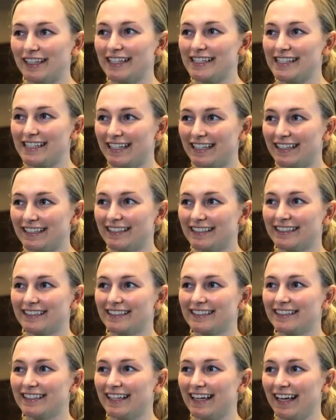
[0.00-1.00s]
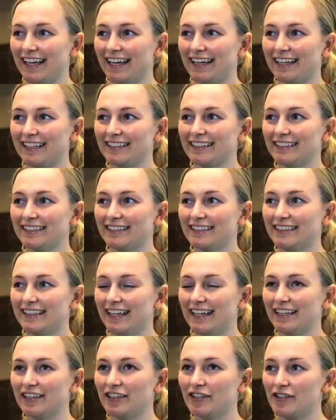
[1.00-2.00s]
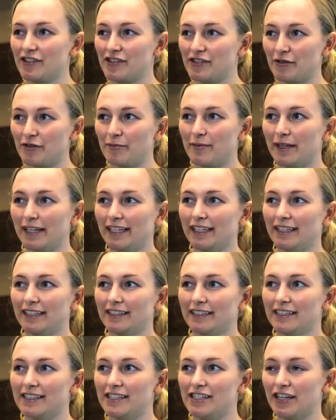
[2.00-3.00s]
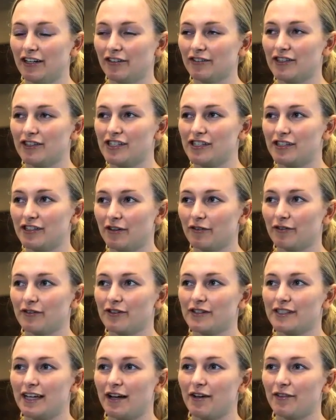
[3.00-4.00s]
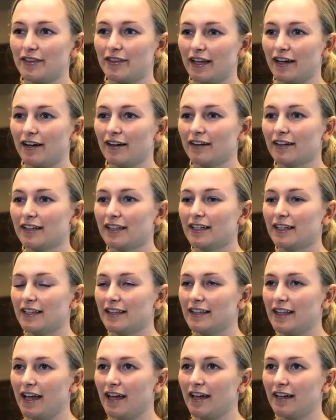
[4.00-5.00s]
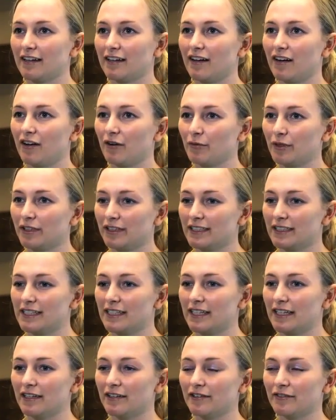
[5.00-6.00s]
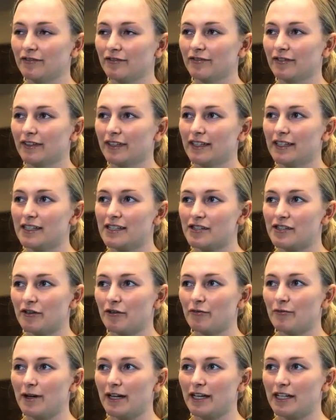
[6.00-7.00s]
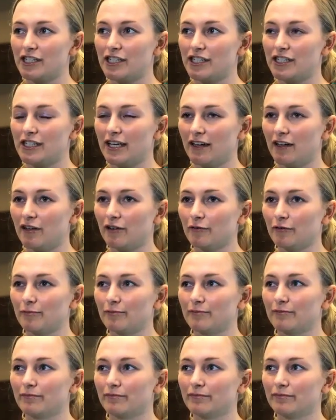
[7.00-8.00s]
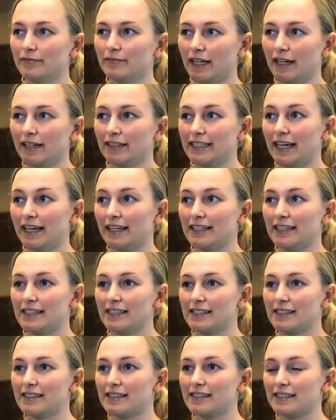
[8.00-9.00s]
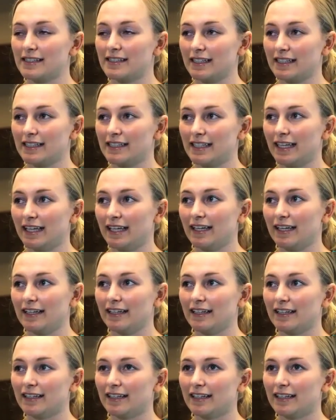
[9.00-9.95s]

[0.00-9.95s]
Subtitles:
exists, and that there are so many generous donors out there that are willing to give so much to help young dentists succeed.